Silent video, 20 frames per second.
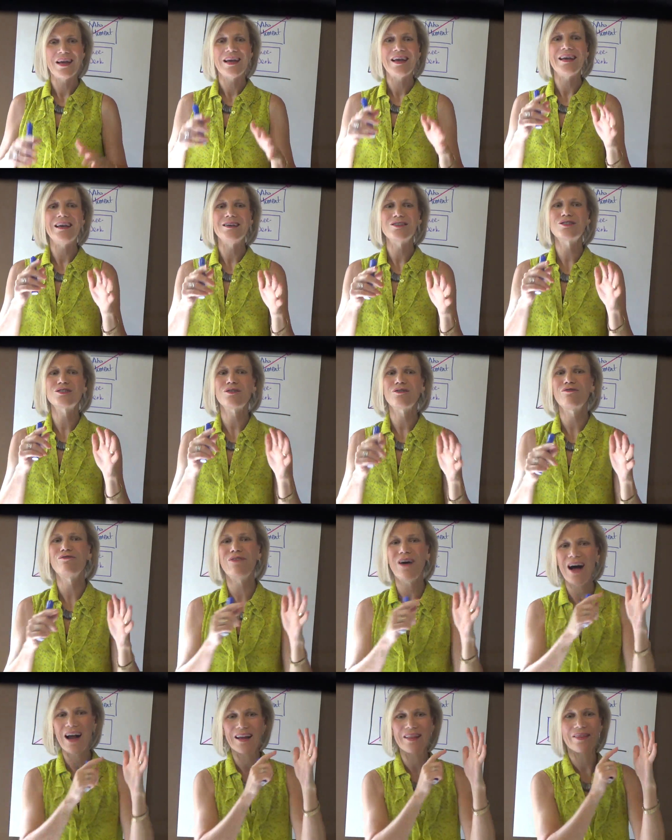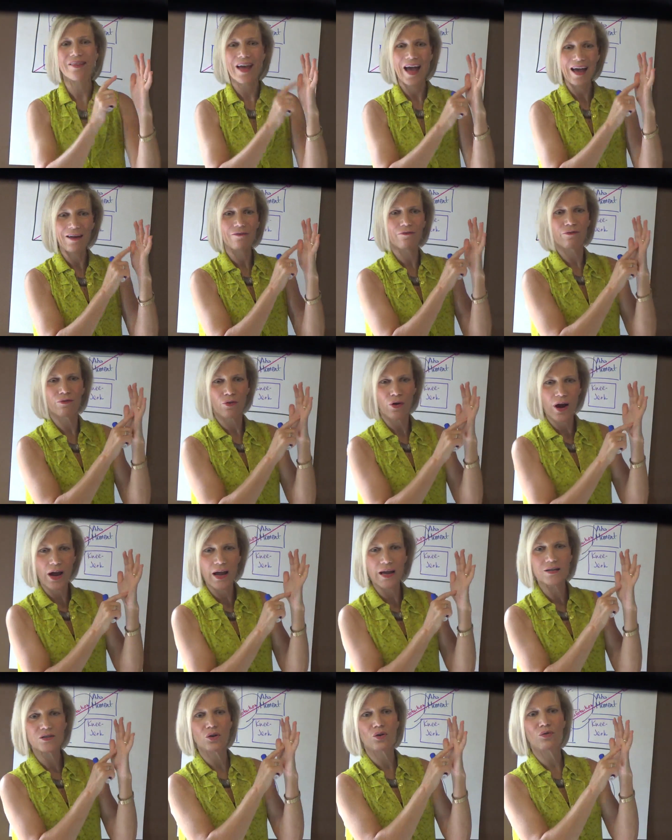is to find that
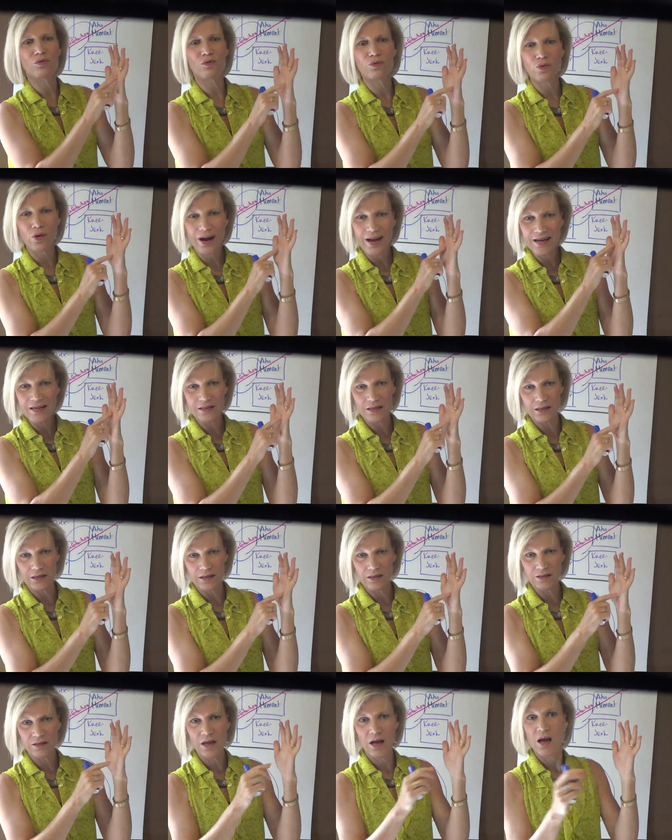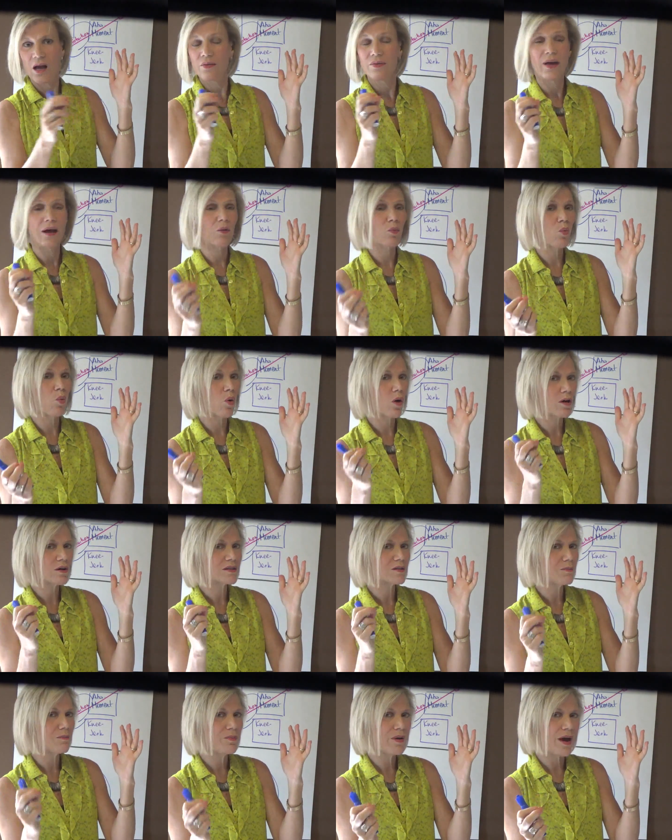phrase or phrases that works
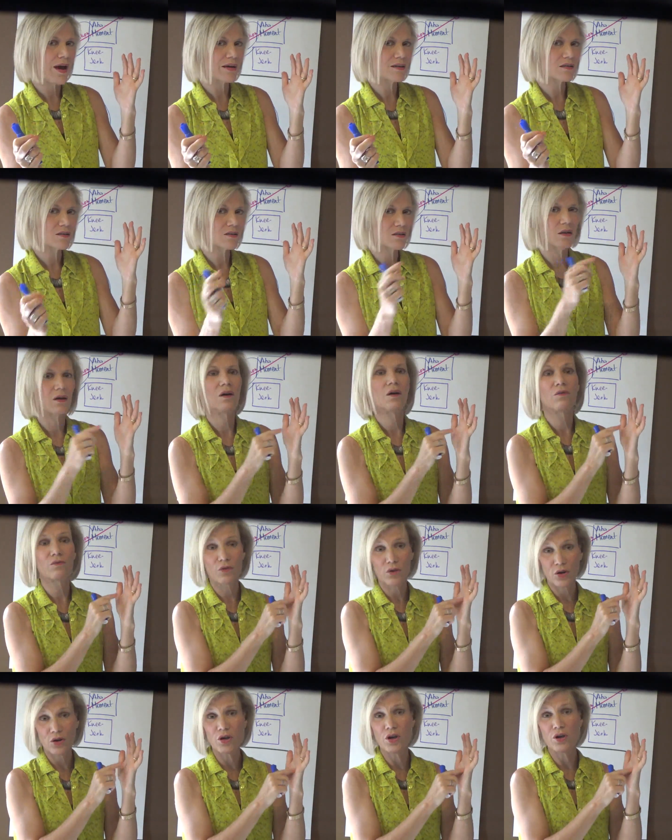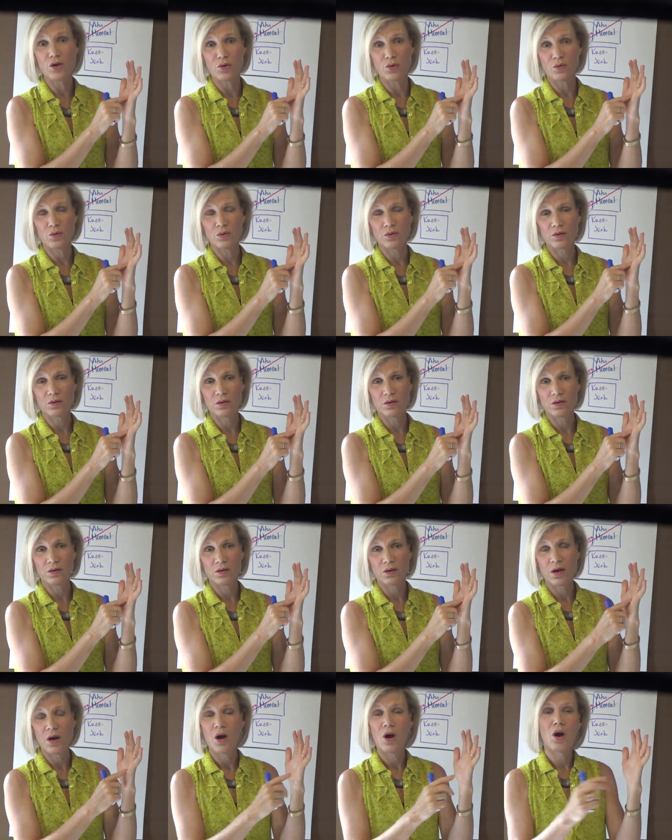best for you.
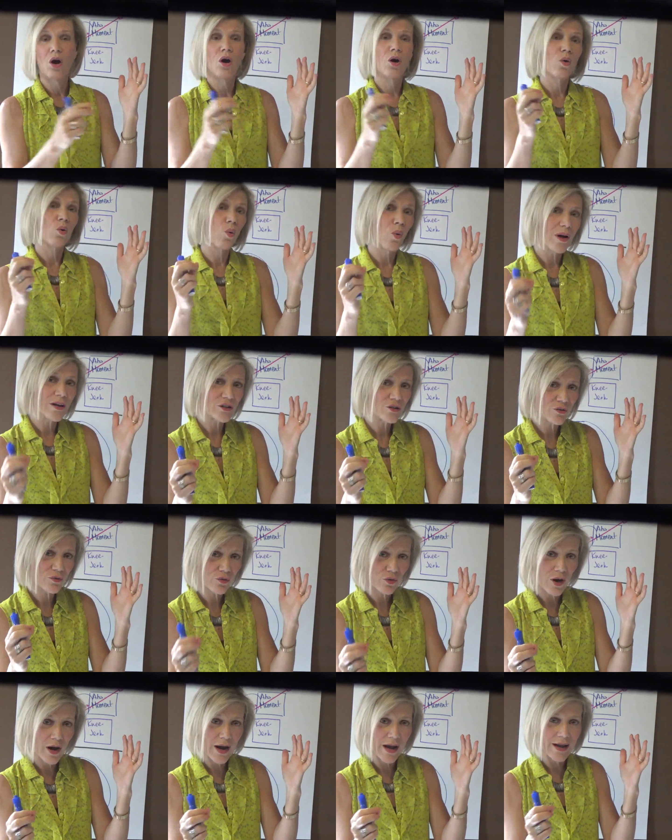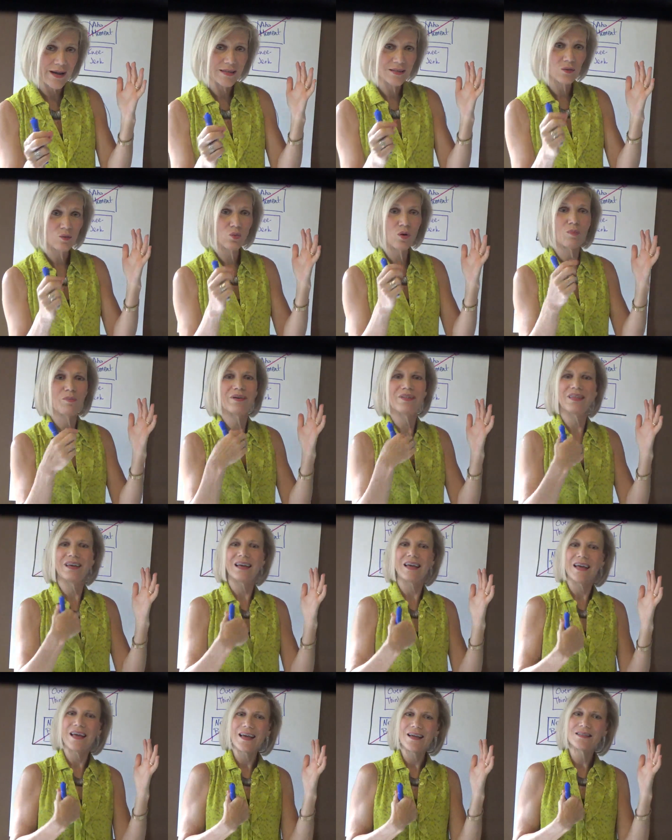Which phrase will be the
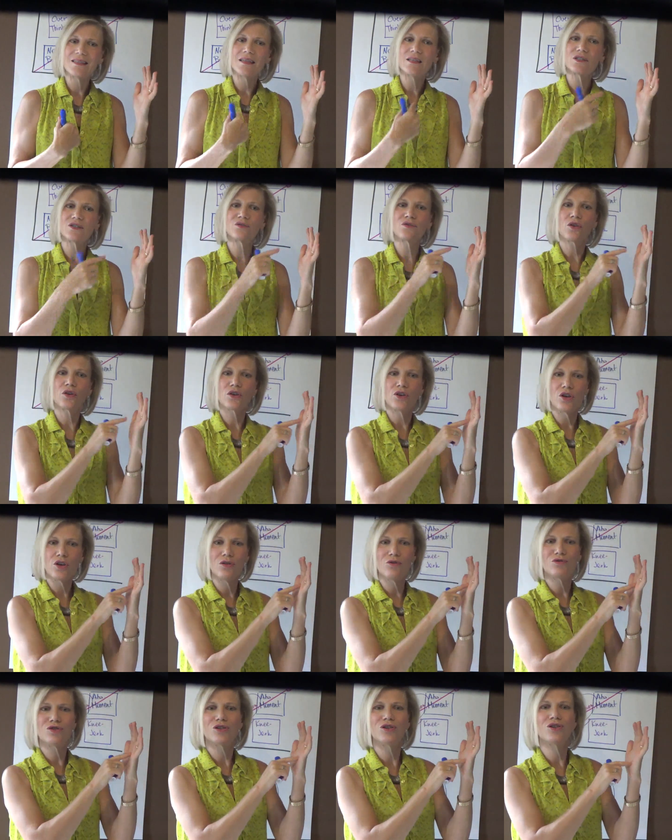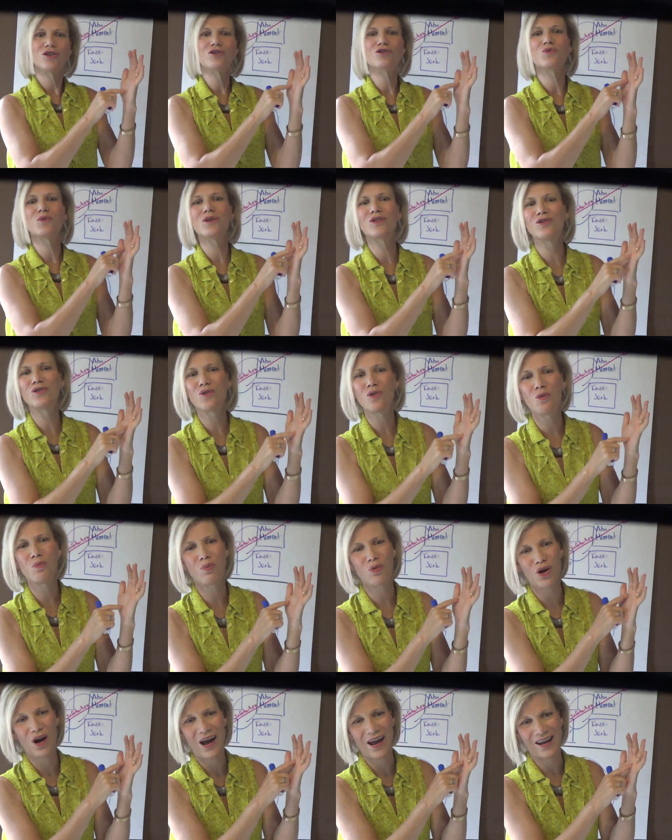easiest for you to use with your
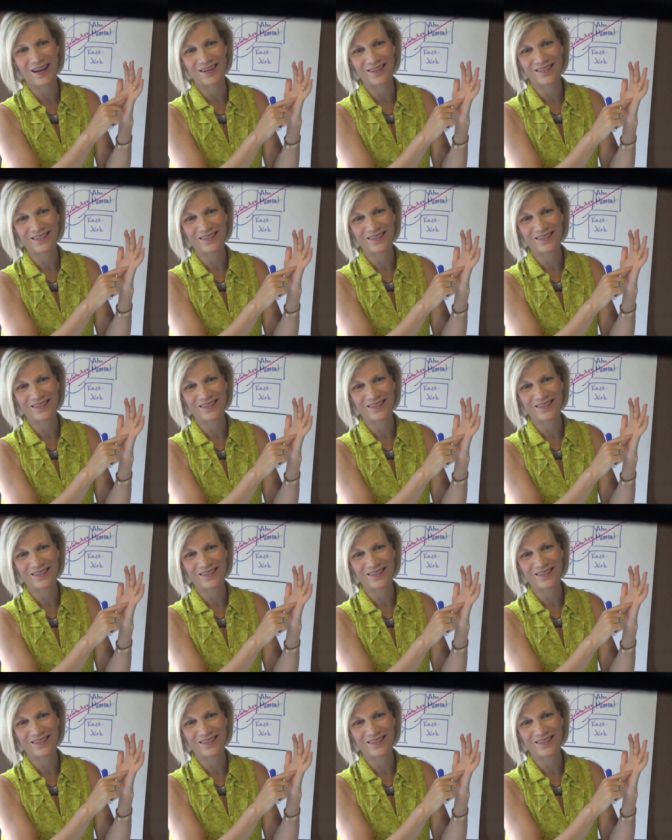brain?